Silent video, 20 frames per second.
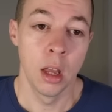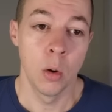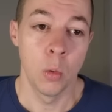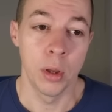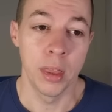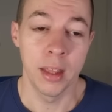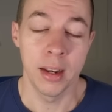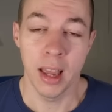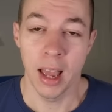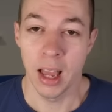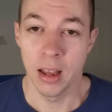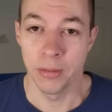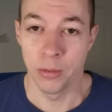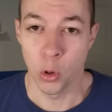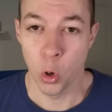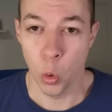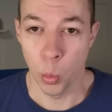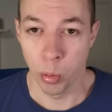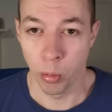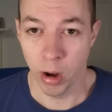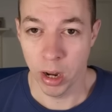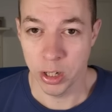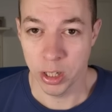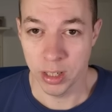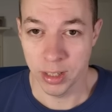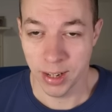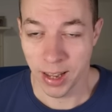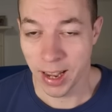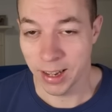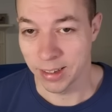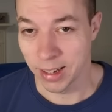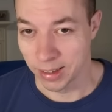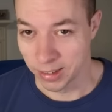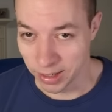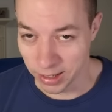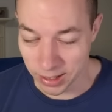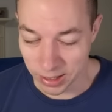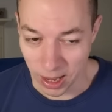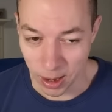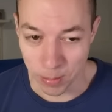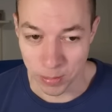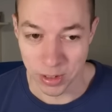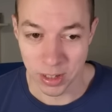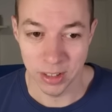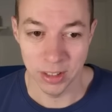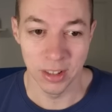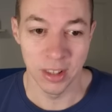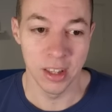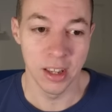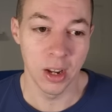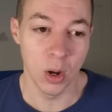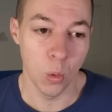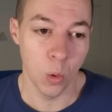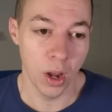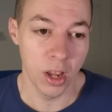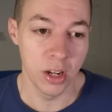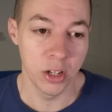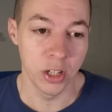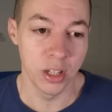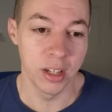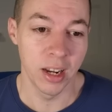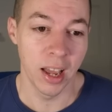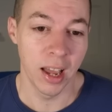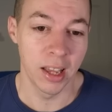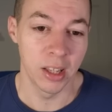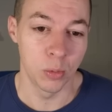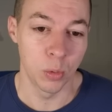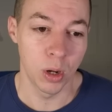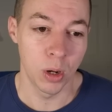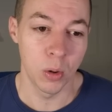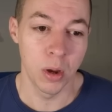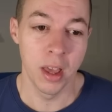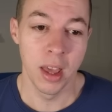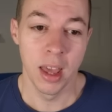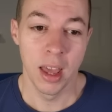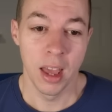We then have corporation tax as this comes into the equation as well.